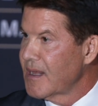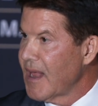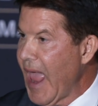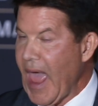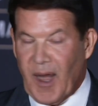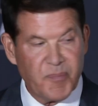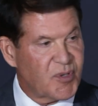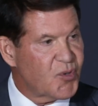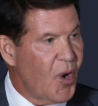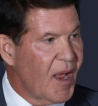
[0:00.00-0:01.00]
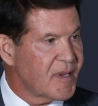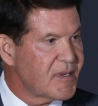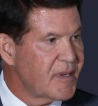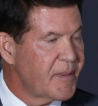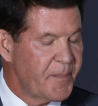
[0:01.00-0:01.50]
add up to
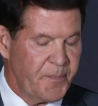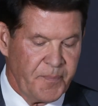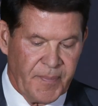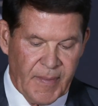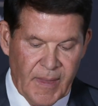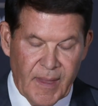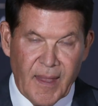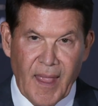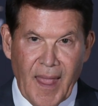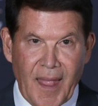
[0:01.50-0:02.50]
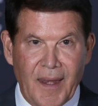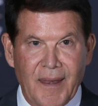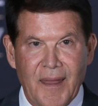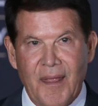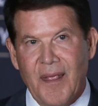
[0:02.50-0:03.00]
trust. And
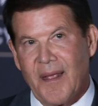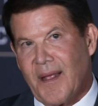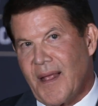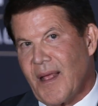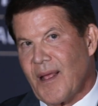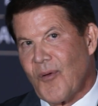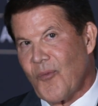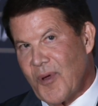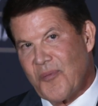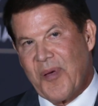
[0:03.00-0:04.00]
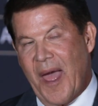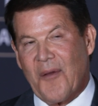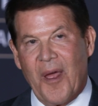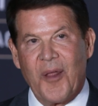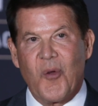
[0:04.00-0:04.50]
we've kind
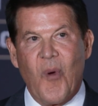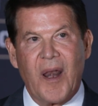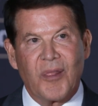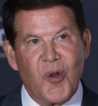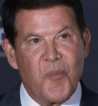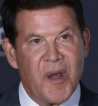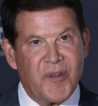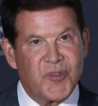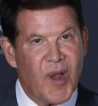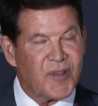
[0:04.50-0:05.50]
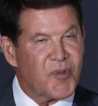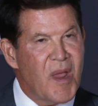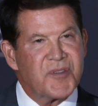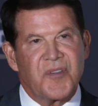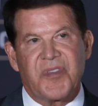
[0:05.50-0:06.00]
of underwent a little bit of a
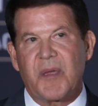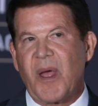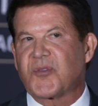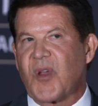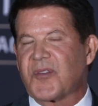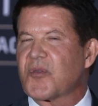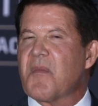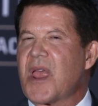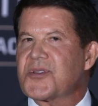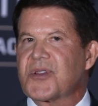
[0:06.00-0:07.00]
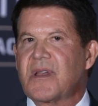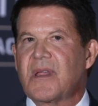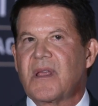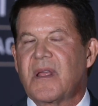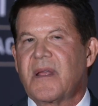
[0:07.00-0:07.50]
transformation. You think about transformation,
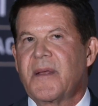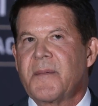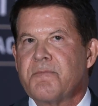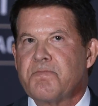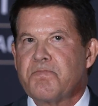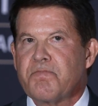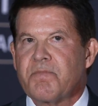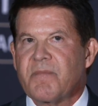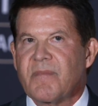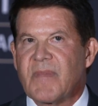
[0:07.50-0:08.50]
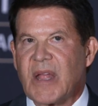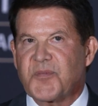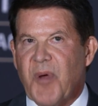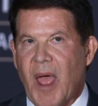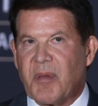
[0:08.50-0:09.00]
that's
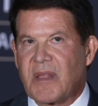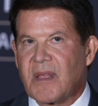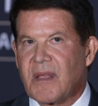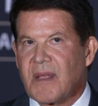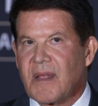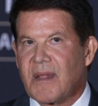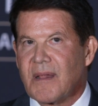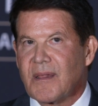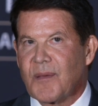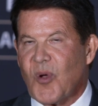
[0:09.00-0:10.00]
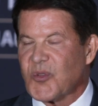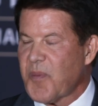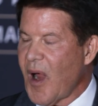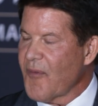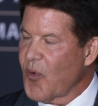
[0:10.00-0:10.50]
probably the most
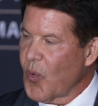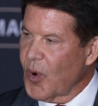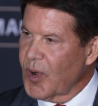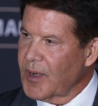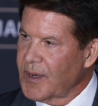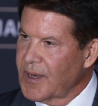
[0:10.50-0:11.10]
powerful word